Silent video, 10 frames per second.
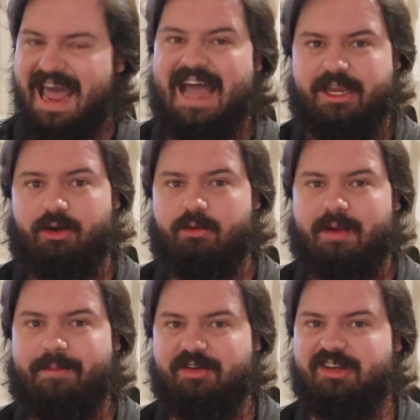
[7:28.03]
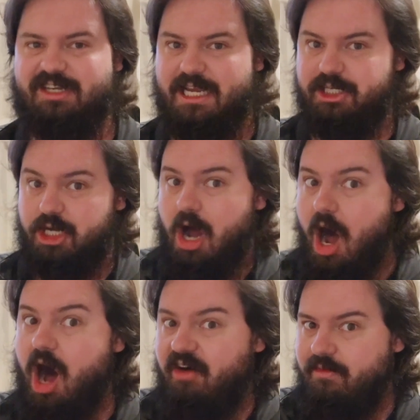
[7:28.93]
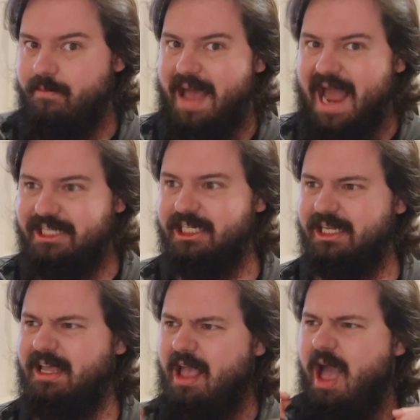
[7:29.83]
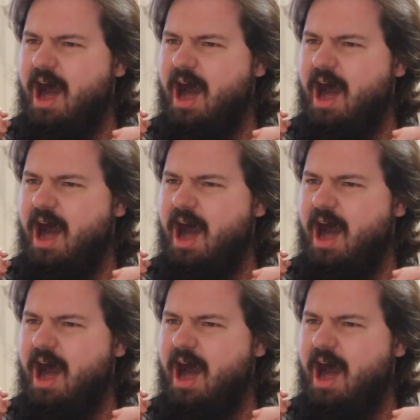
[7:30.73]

accurate representation of magic,